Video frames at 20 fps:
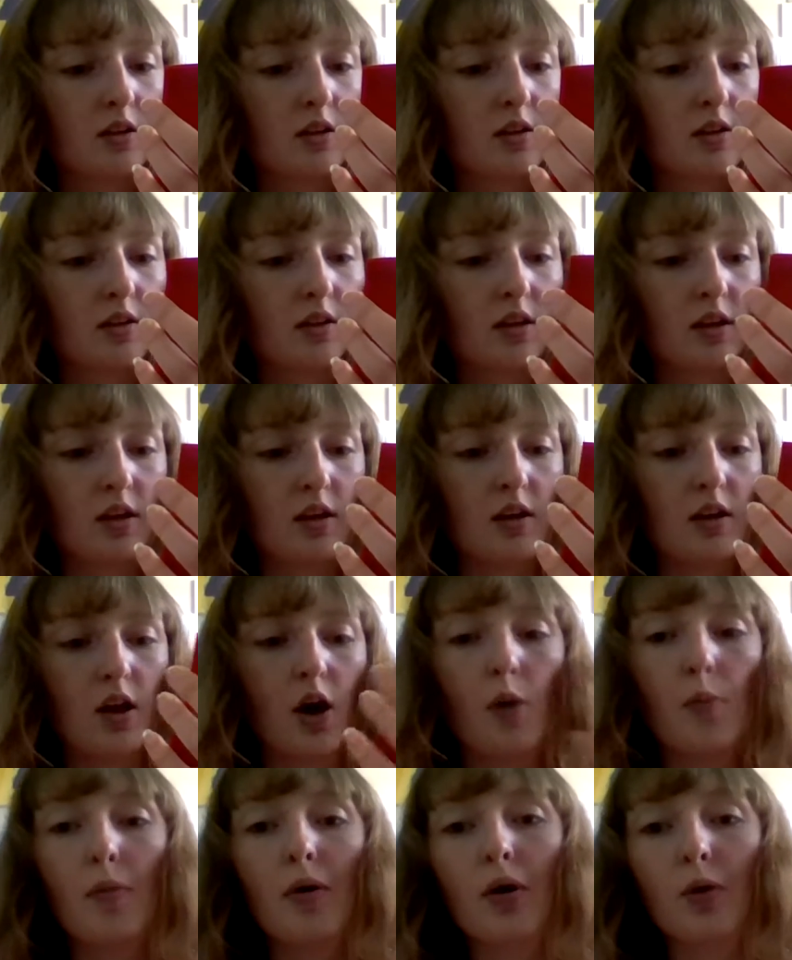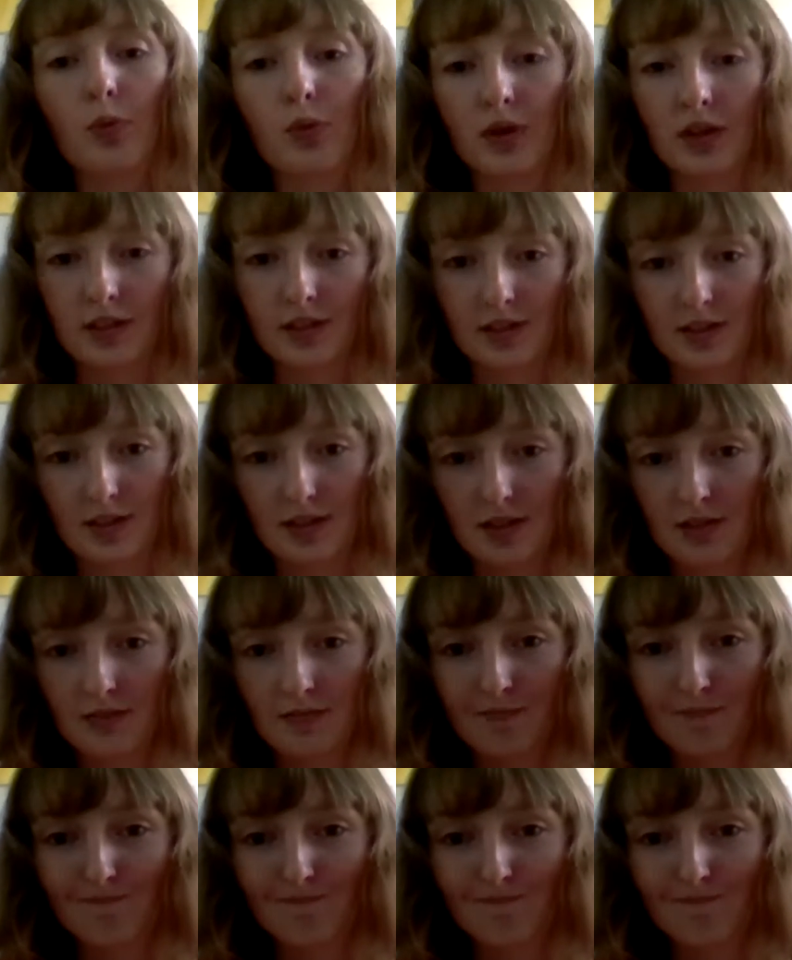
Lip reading: the opponent. It's